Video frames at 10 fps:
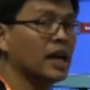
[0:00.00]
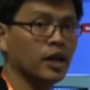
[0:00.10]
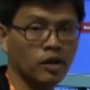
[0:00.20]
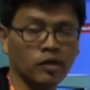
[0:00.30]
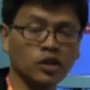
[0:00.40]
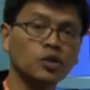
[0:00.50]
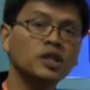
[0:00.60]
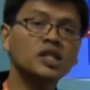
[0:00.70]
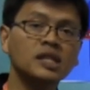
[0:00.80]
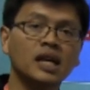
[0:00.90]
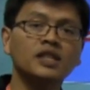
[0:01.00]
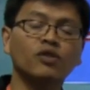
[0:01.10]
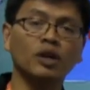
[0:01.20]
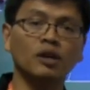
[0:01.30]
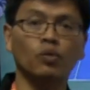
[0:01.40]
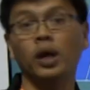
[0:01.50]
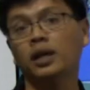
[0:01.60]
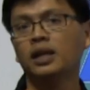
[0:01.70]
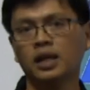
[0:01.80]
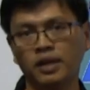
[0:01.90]
that area. So this is nice for where,
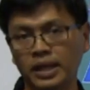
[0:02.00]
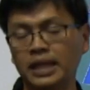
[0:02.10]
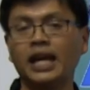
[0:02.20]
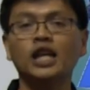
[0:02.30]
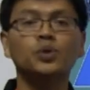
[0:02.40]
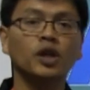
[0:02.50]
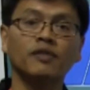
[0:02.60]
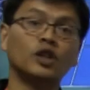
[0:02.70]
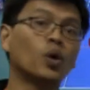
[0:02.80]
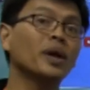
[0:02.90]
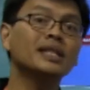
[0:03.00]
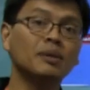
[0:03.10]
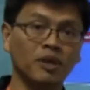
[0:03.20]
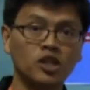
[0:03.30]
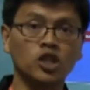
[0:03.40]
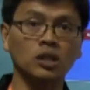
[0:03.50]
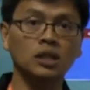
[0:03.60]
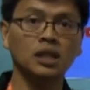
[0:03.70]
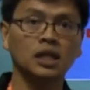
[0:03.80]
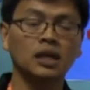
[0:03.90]
in a case where you have a noisy picture
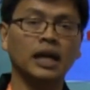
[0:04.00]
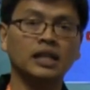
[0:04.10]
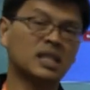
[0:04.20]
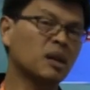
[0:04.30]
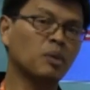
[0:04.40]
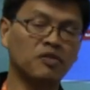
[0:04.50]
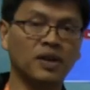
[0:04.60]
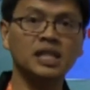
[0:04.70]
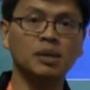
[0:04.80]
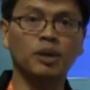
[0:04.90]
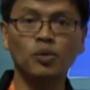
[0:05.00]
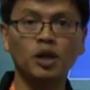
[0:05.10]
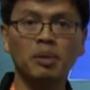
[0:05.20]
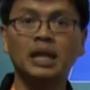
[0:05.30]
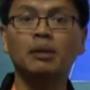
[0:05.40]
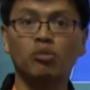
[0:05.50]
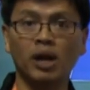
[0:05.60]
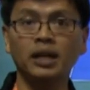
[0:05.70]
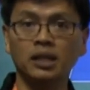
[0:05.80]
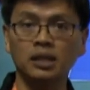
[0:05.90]
and it's somewhat fuzzy, but you want to make it
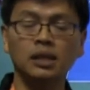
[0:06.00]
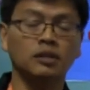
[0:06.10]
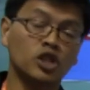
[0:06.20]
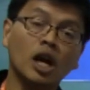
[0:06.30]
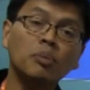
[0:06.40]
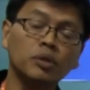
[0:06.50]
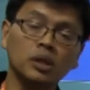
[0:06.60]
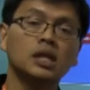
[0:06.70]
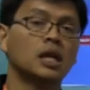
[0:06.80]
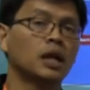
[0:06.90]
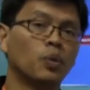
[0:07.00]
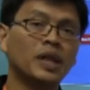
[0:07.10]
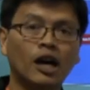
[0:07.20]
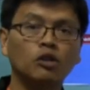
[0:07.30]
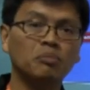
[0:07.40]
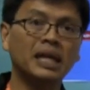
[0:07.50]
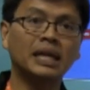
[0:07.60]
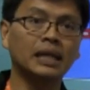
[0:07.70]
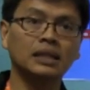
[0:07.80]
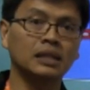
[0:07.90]
brighter or sharper without
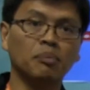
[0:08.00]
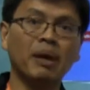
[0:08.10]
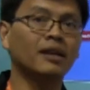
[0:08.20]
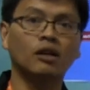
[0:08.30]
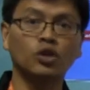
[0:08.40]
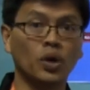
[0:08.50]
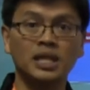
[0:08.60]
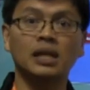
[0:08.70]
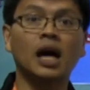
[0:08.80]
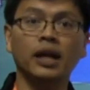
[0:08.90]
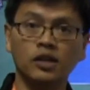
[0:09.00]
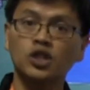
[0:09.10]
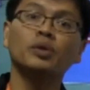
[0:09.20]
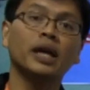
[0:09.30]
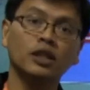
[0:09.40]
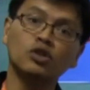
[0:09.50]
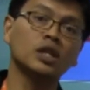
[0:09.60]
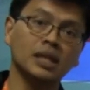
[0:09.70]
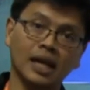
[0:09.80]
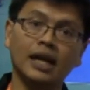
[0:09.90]
making the background noise higher. So then you
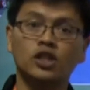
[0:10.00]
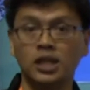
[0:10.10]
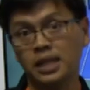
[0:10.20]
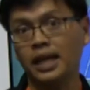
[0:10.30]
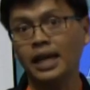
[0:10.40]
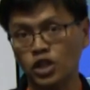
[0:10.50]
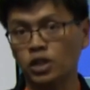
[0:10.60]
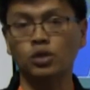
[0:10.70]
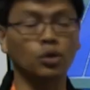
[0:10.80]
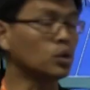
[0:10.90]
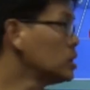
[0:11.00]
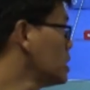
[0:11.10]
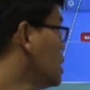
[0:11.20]
just adjust the edge control.